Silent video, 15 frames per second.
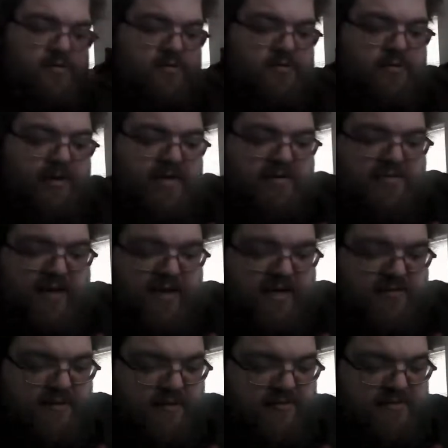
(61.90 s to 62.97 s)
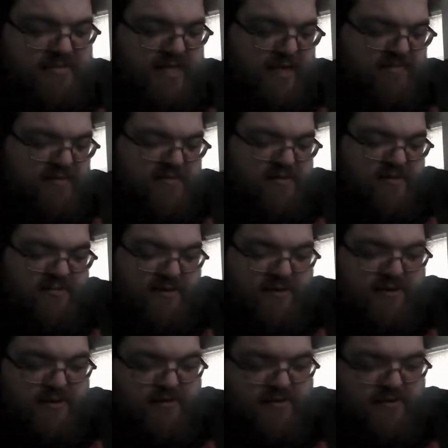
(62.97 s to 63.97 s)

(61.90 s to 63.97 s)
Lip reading: great debate about Simon Belmont